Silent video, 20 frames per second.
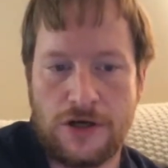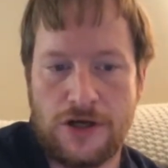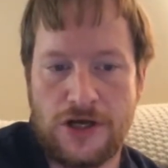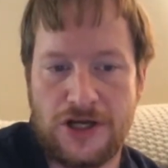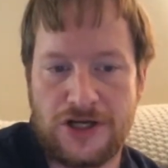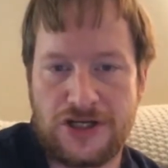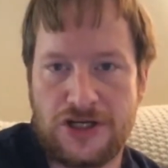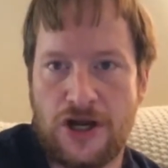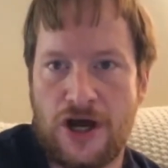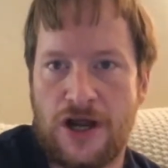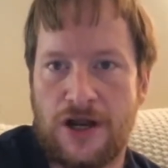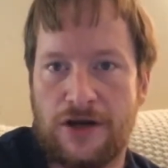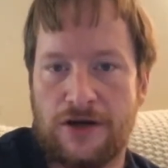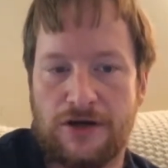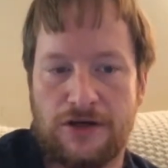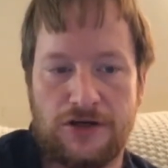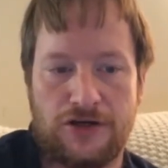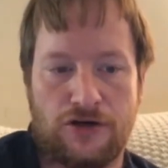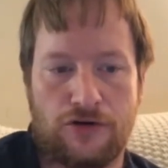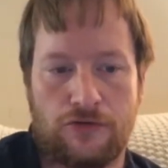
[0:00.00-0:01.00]
It's not
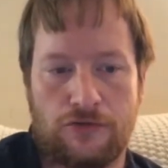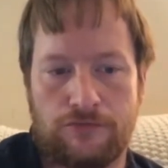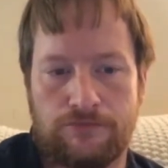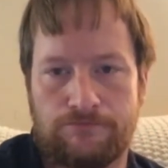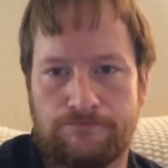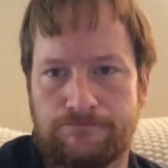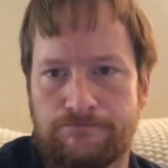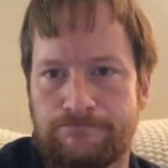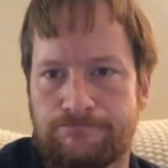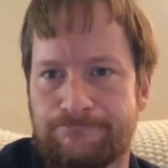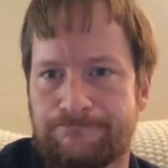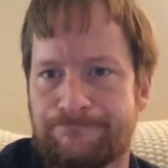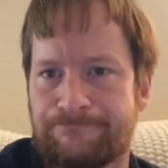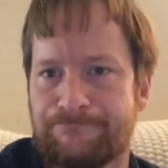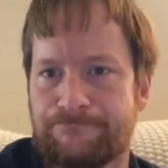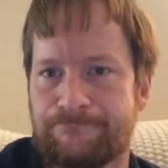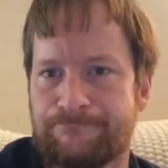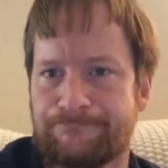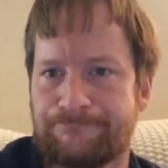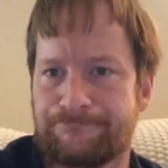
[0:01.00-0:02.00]

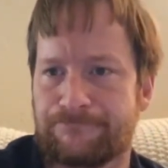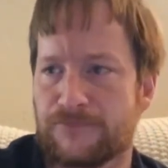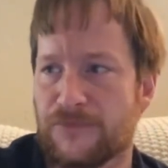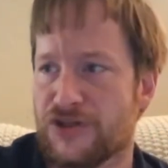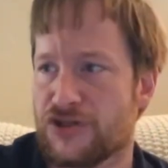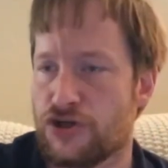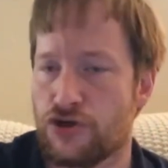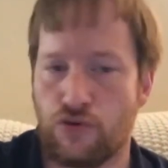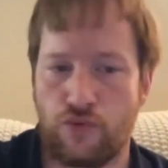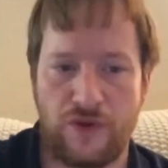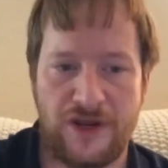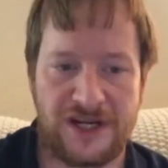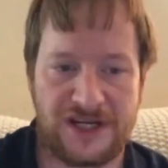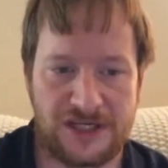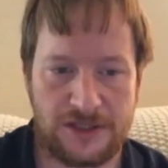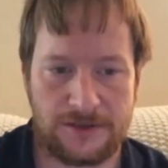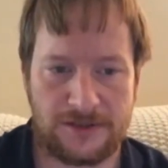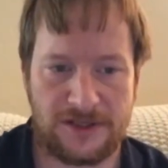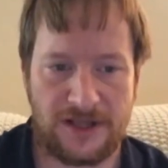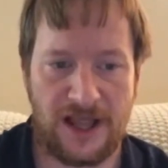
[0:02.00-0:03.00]
2
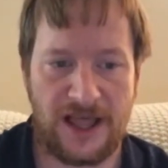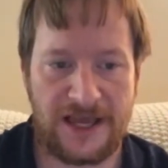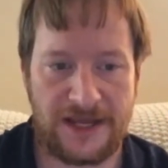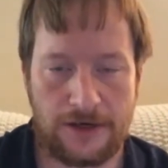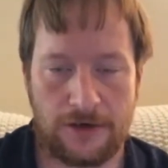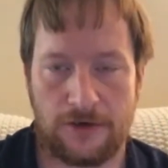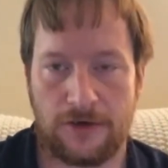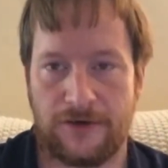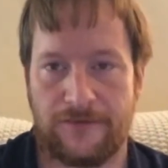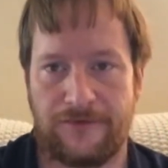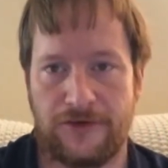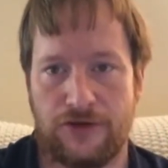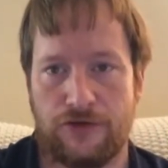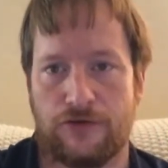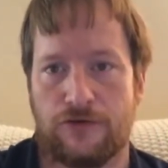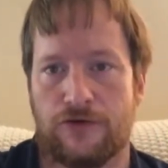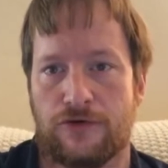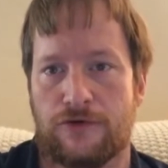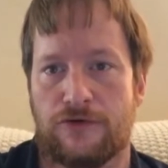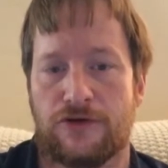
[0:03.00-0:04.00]
weeks later, if
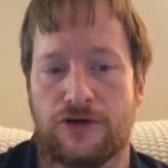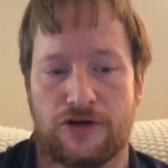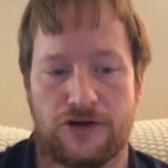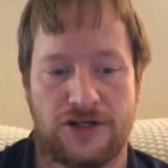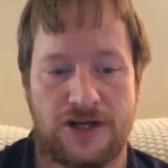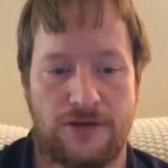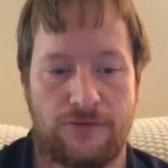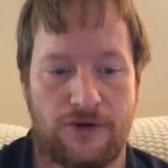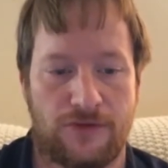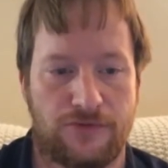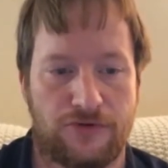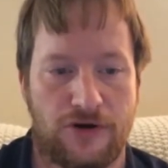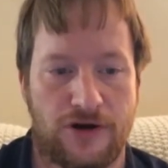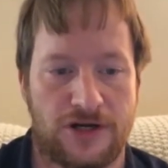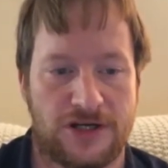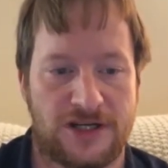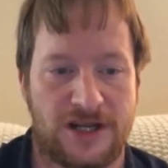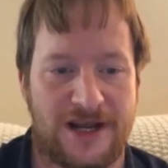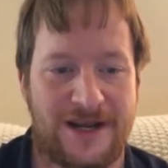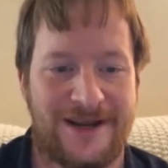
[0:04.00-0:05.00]
you understand what I'm trying
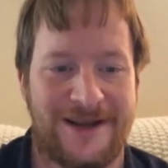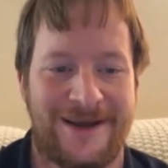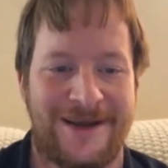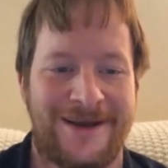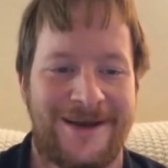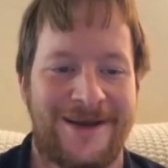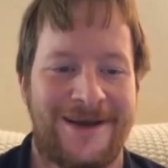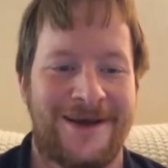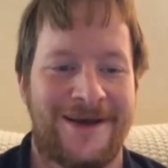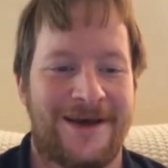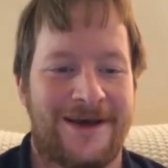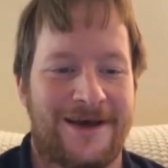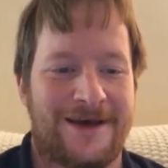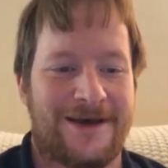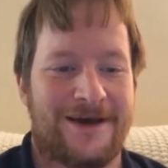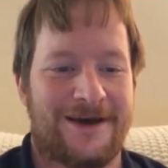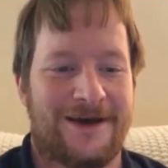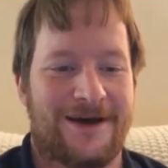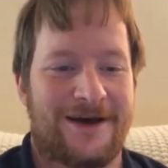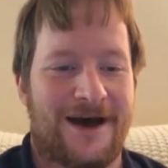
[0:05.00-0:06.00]
to say.
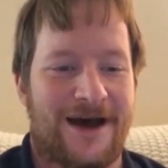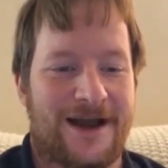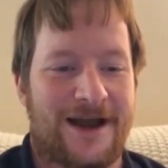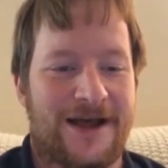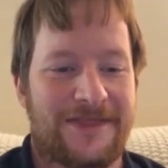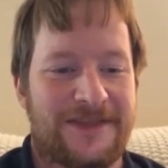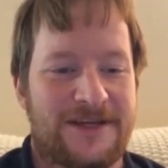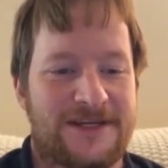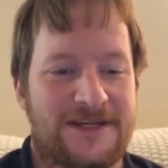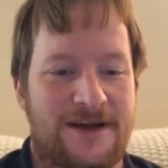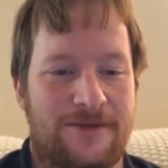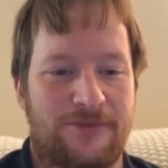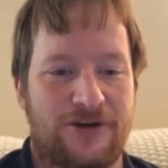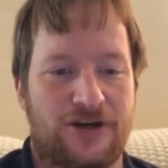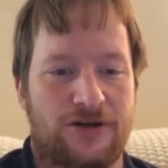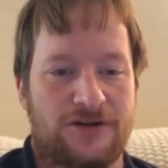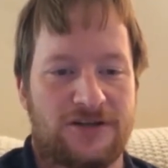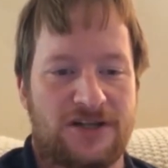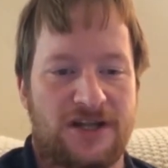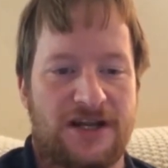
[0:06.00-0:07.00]
I got these
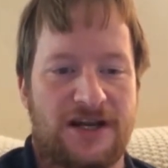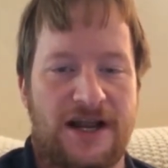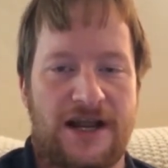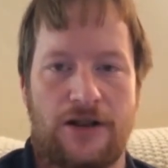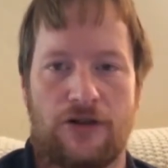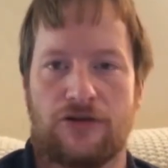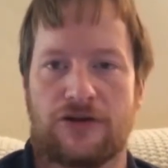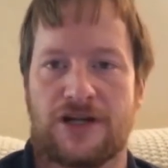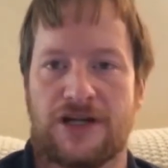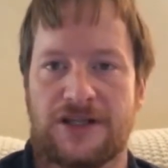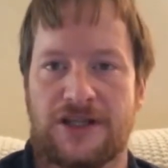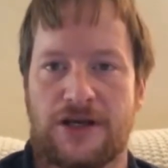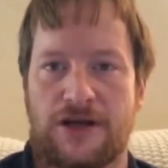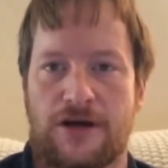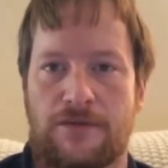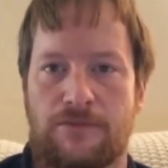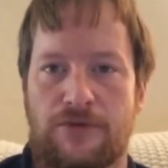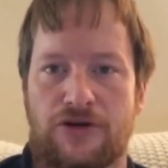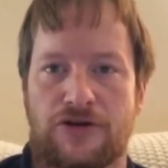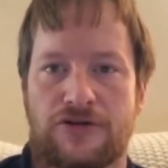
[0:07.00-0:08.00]
numbers and I looked at the
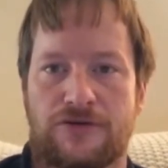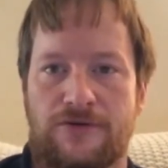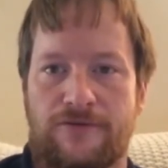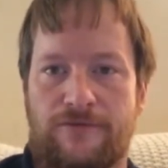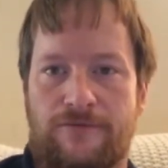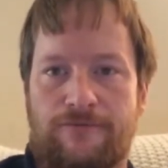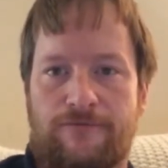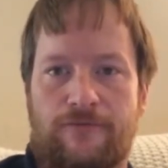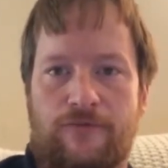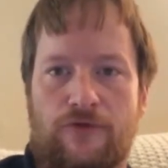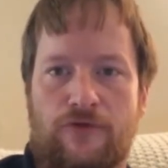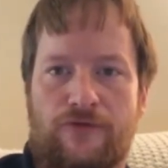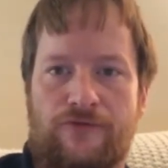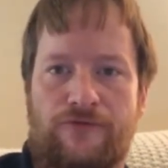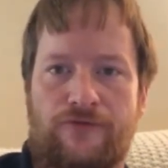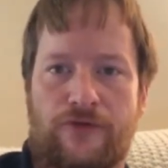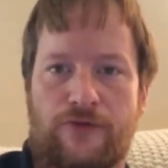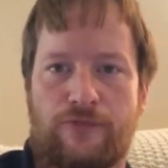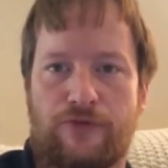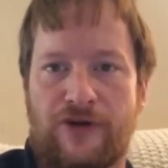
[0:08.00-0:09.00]
numbers for
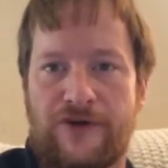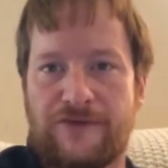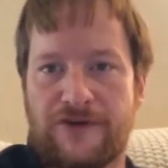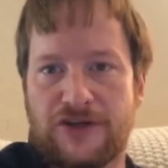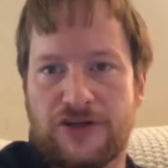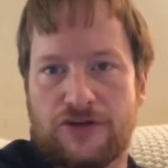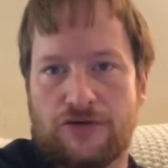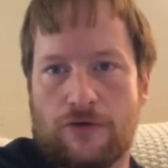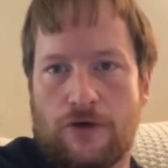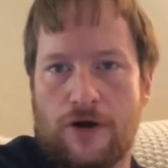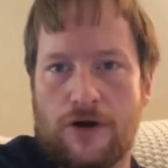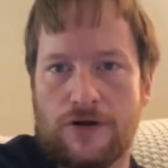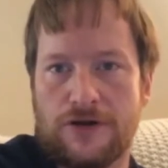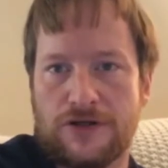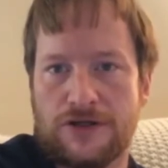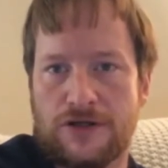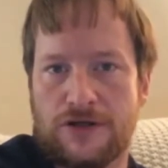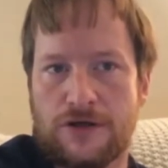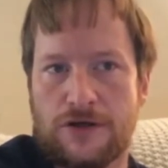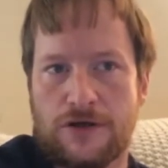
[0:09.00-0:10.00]
the previous
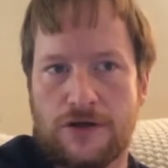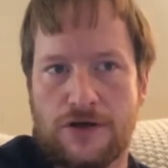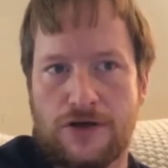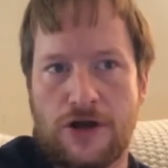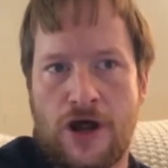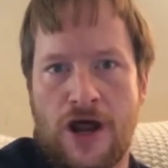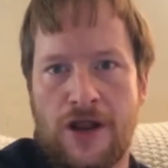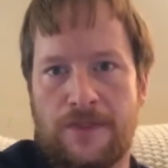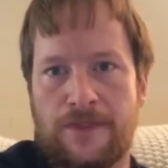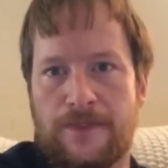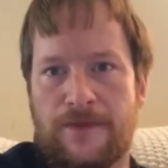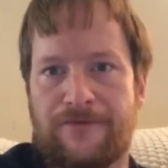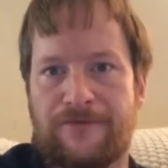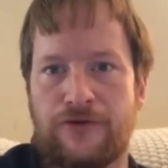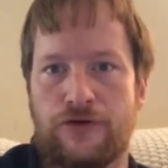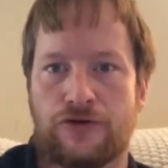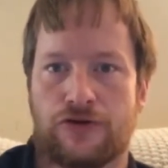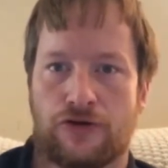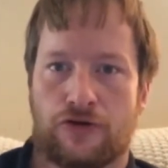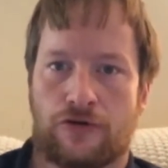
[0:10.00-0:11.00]
draws, not the
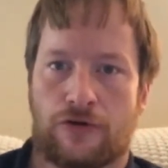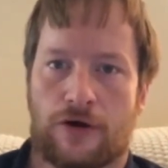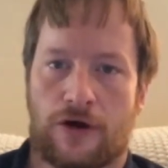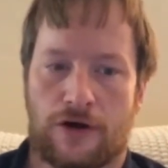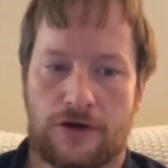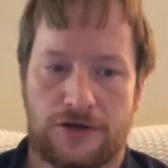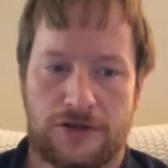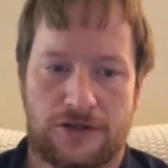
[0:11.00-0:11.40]
future draws.